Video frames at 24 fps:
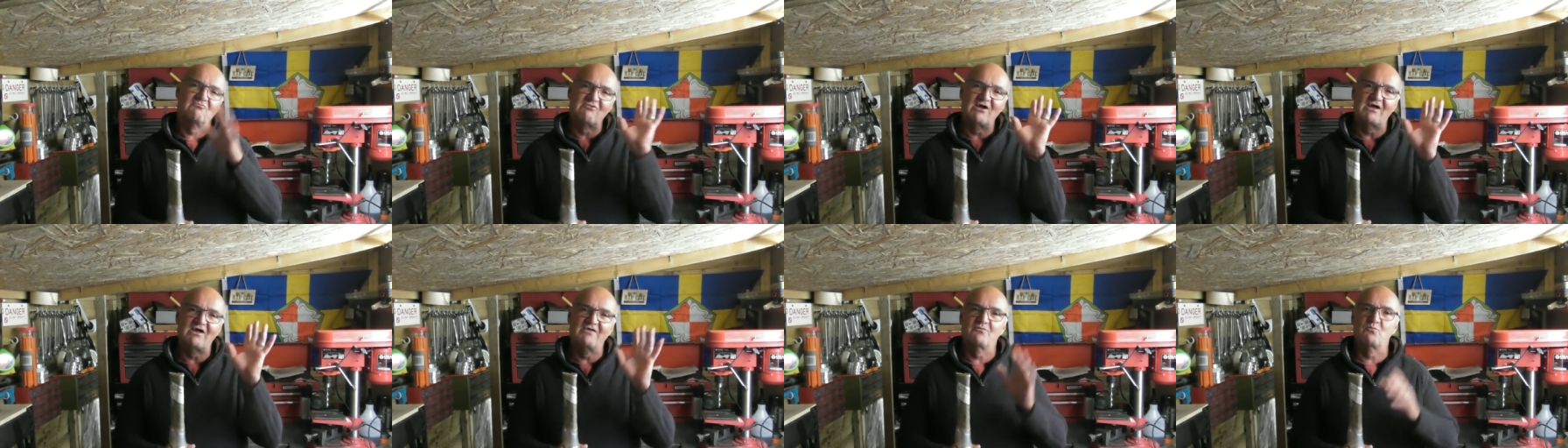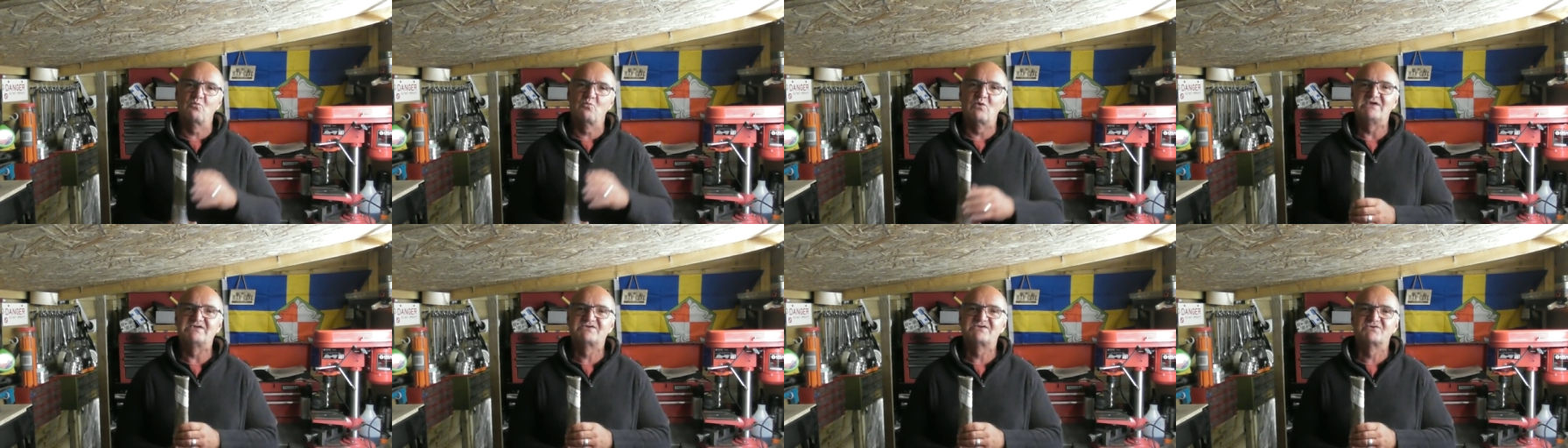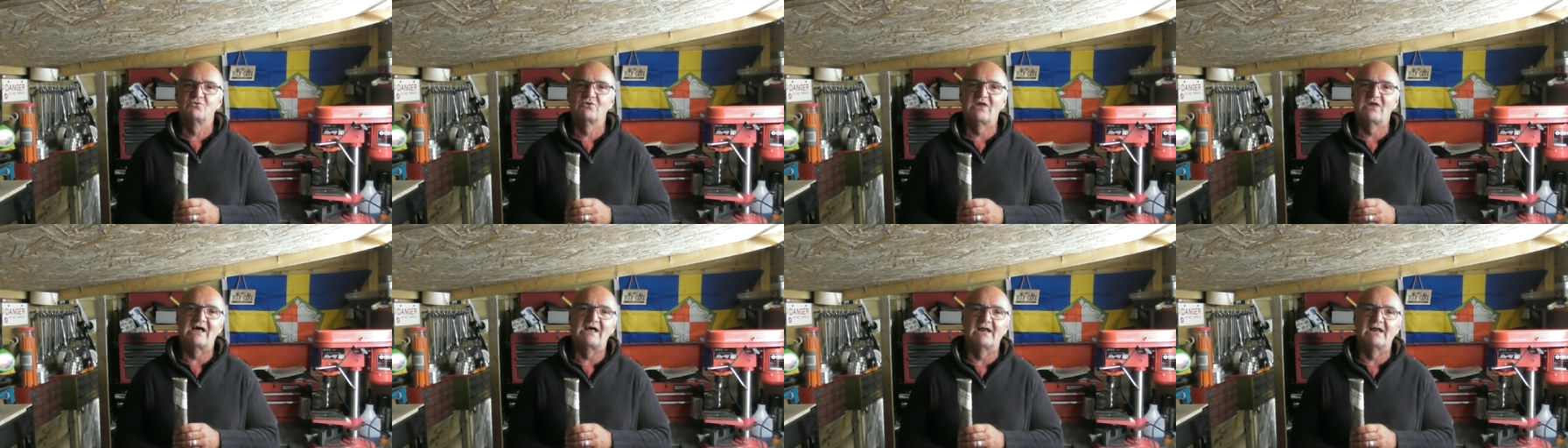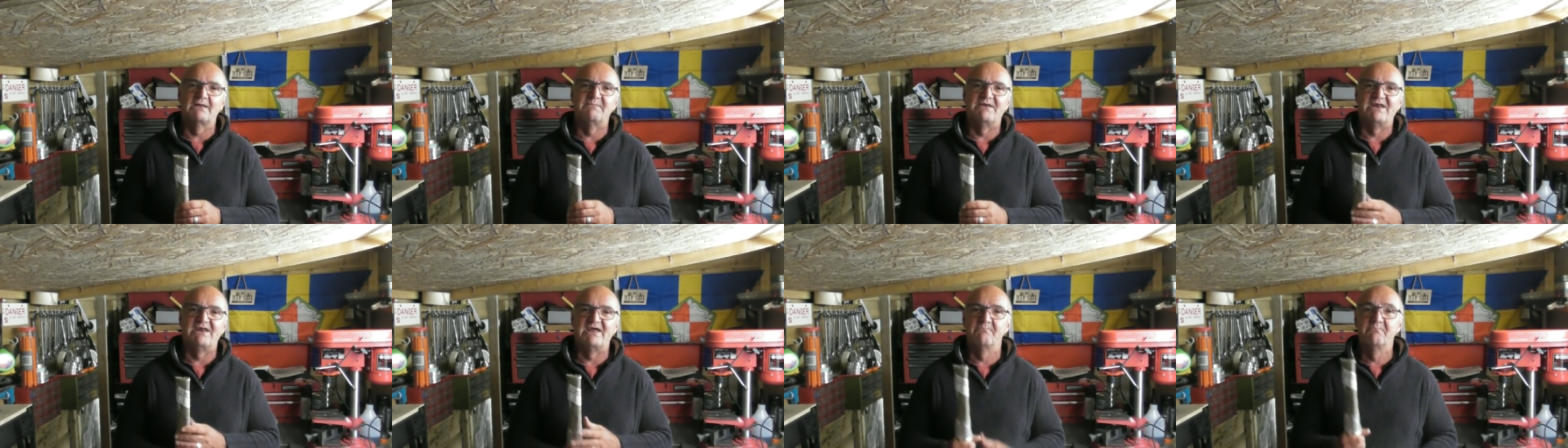rather than waste all that
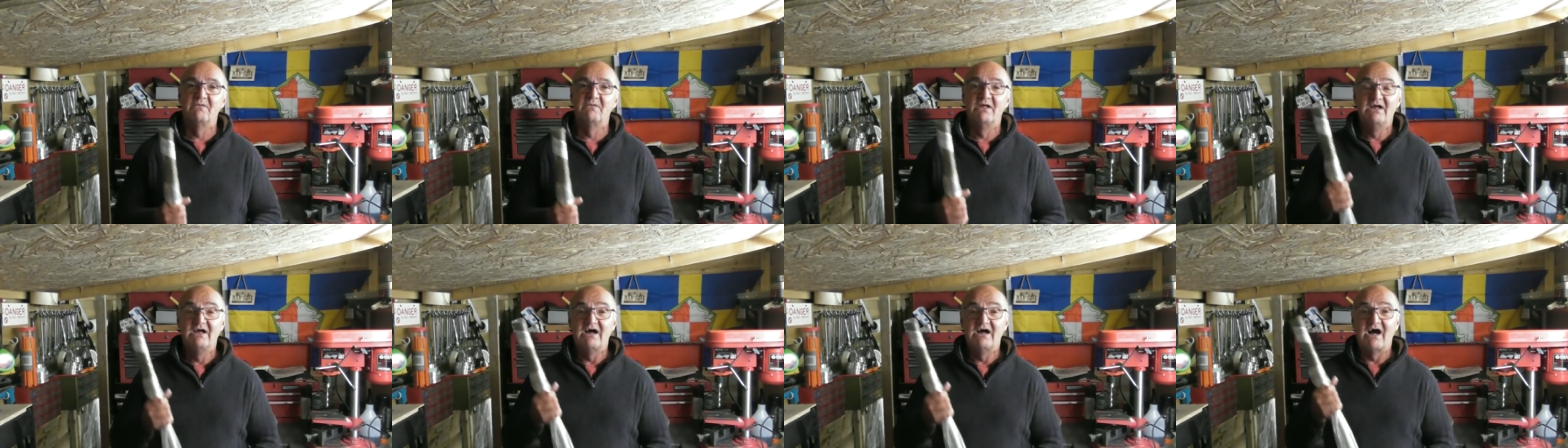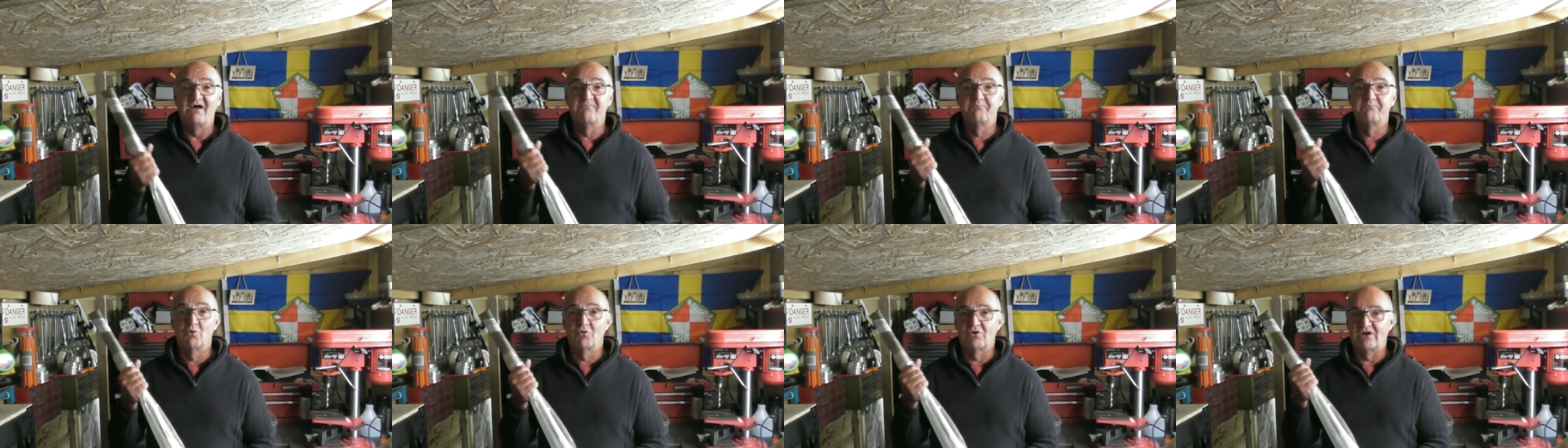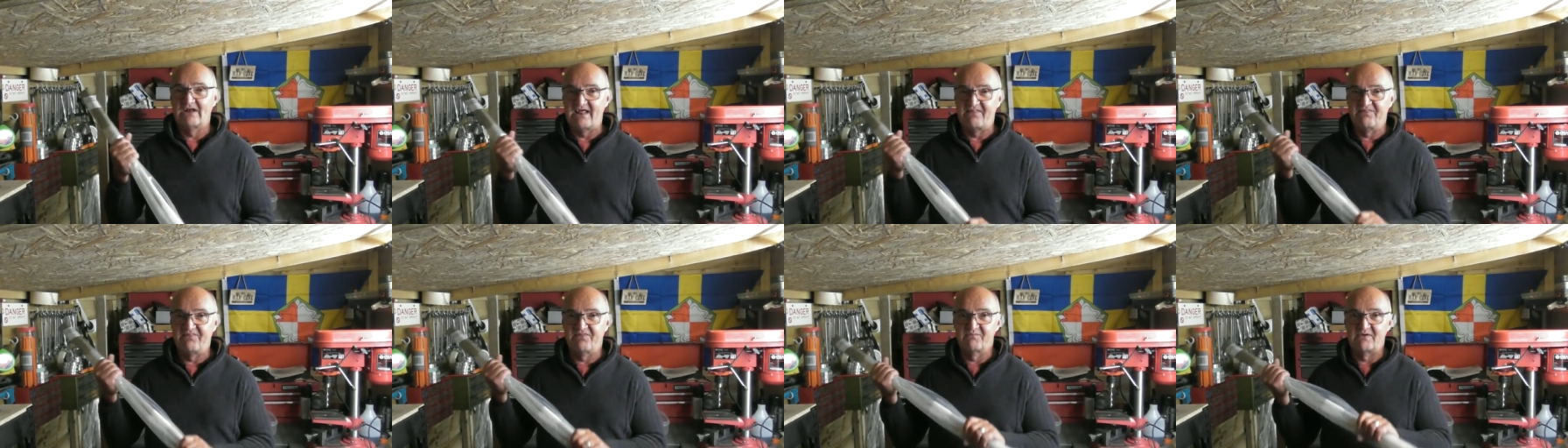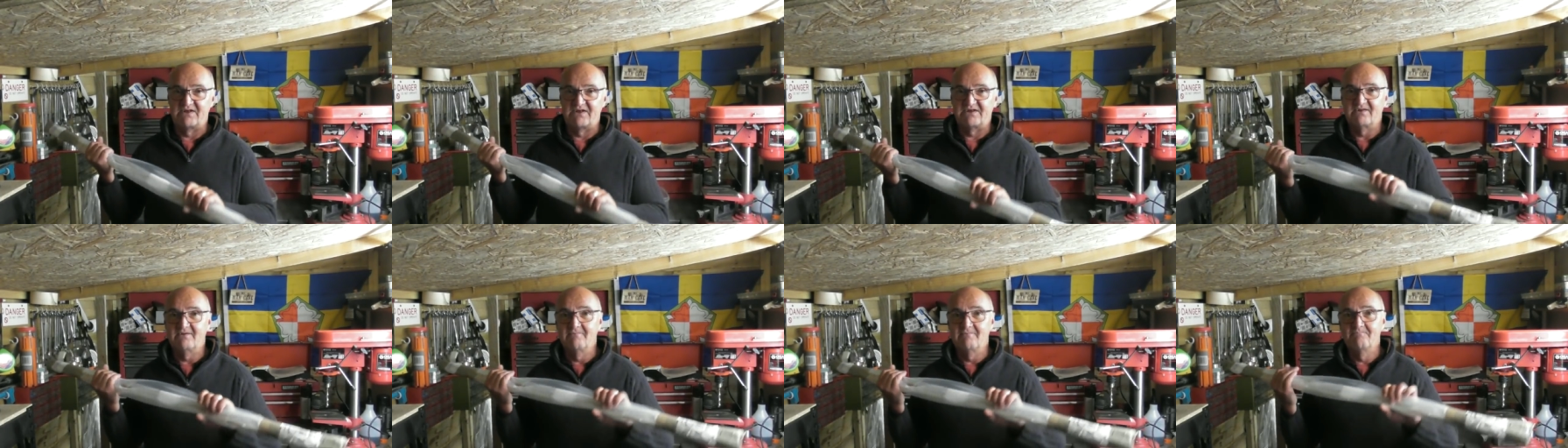aluminium I bought a length of
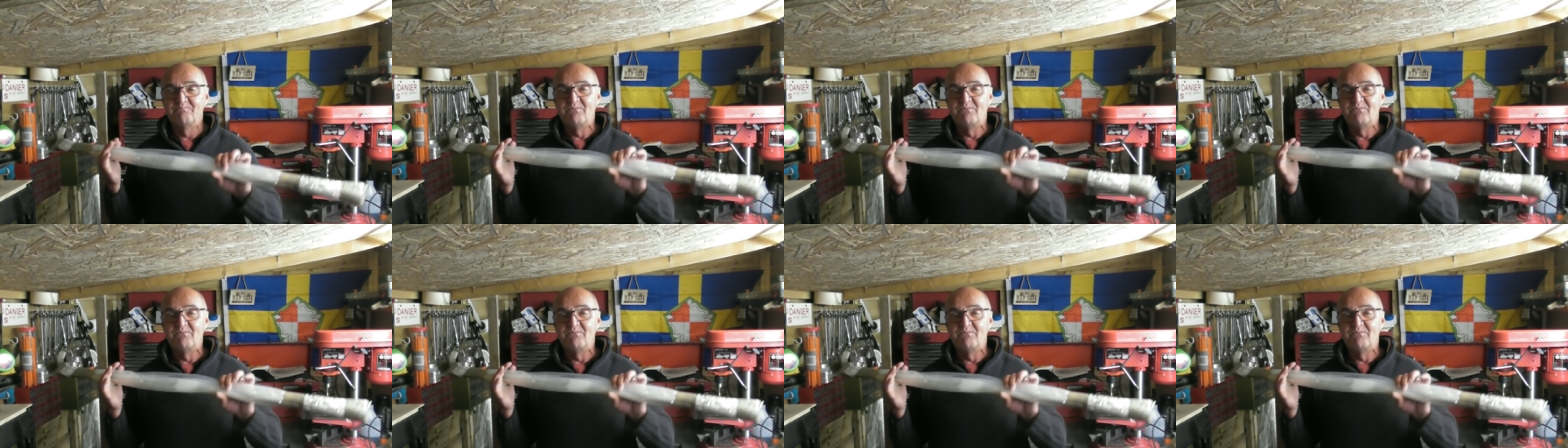it.